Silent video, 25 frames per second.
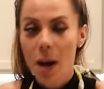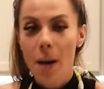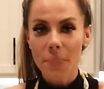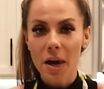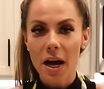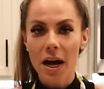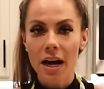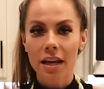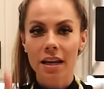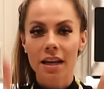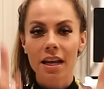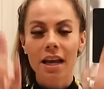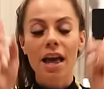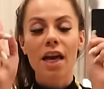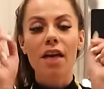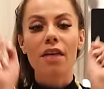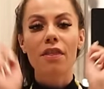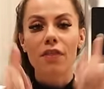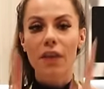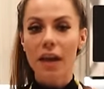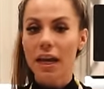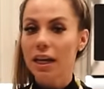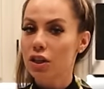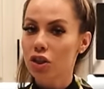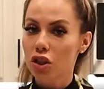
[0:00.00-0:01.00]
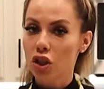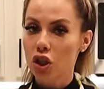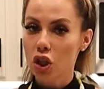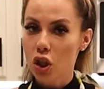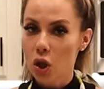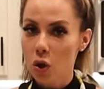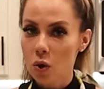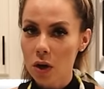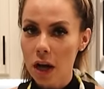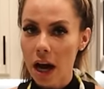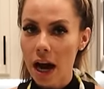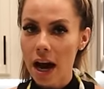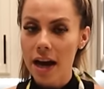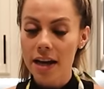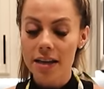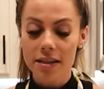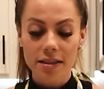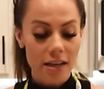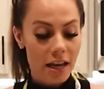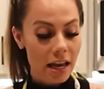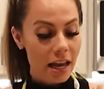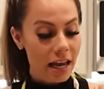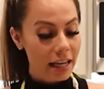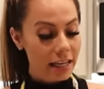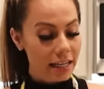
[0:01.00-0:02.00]
But thanks to you guys,
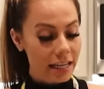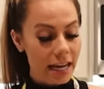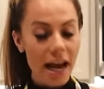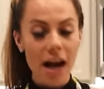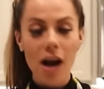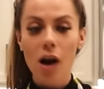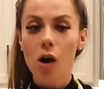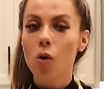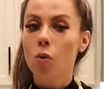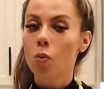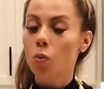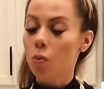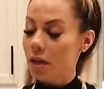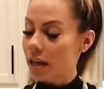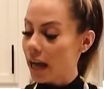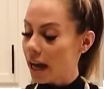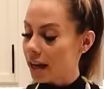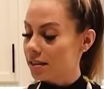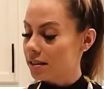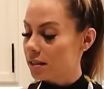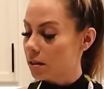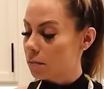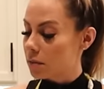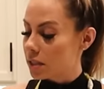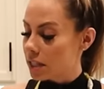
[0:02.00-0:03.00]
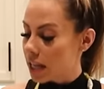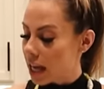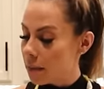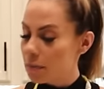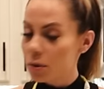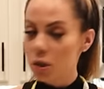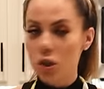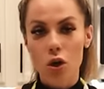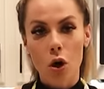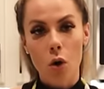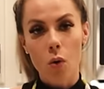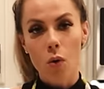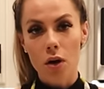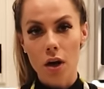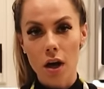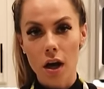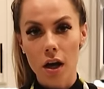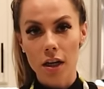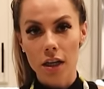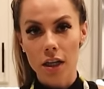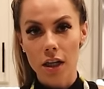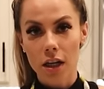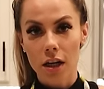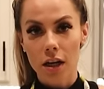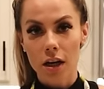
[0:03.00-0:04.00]
now we got some tips going
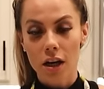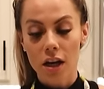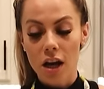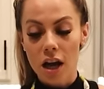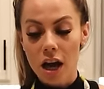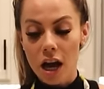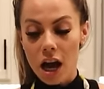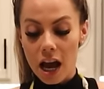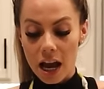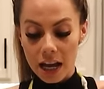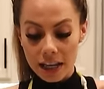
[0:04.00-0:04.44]
on here,